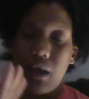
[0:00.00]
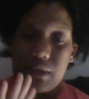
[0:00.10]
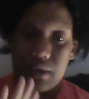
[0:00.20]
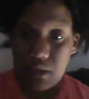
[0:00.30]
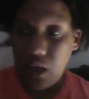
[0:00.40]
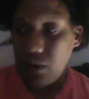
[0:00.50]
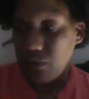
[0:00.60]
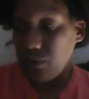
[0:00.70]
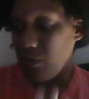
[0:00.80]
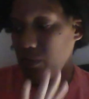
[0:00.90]
So,
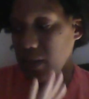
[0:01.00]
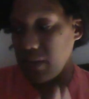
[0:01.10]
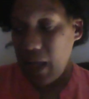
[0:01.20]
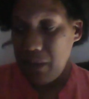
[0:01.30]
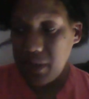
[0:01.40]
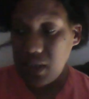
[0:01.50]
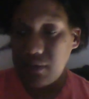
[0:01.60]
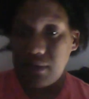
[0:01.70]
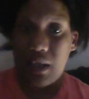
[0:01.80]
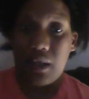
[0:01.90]
with that being
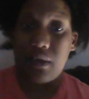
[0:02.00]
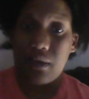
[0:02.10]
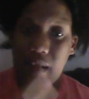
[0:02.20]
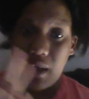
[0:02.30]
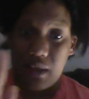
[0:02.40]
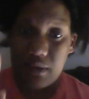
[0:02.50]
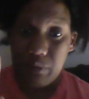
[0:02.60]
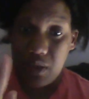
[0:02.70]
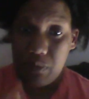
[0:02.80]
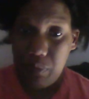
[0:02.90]
said, that has
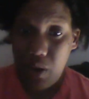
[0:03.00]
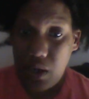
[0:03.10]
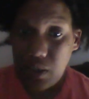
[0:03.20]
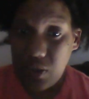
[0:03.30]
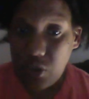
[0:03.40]
been part